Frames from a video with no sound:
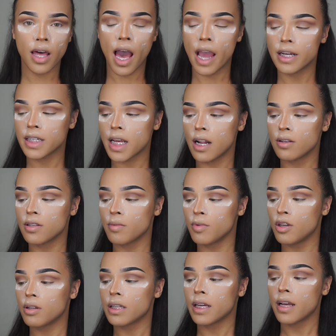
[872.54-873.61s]
the eyeshadows I'm
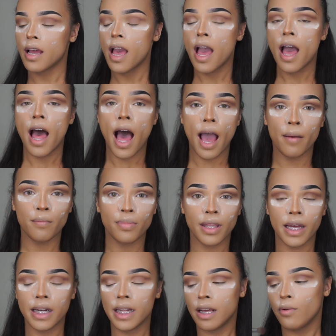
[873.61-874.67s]
using, I'm
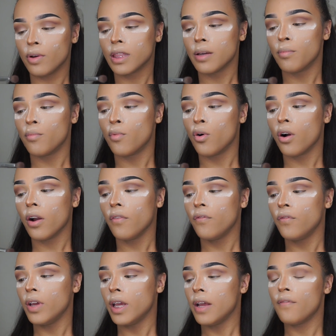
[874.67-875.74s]
blending with the
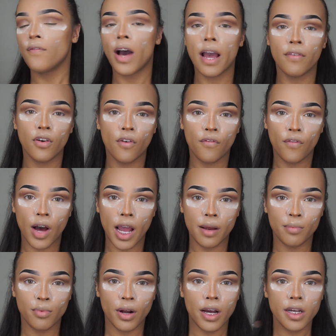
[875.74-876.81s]
Morphe
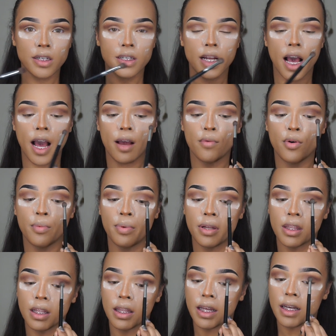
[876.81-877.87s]
505 brush. I will
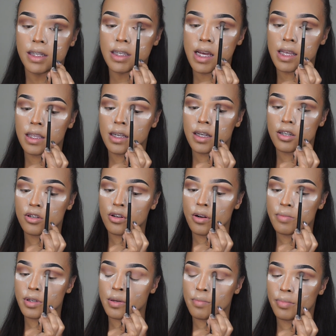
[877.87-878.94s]
put the links in the
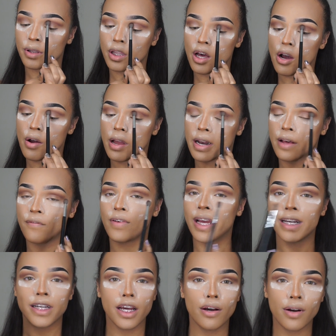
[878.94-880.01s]
description below, and if I
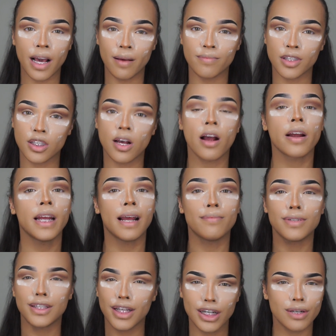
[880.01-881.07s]
don't, I'm sorry. I'm
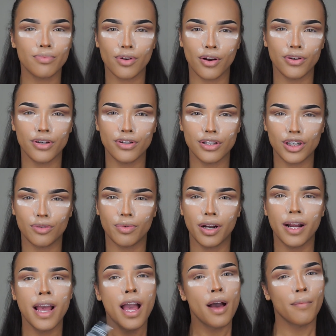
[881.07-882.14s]
such a pro
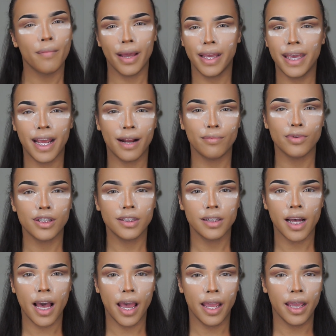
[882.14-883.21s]
YouTuber. My camera's
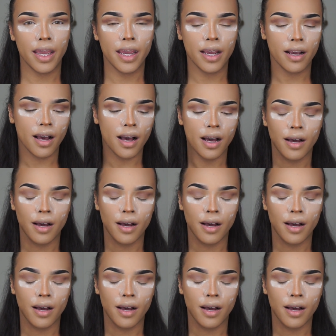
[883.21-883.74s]
dying.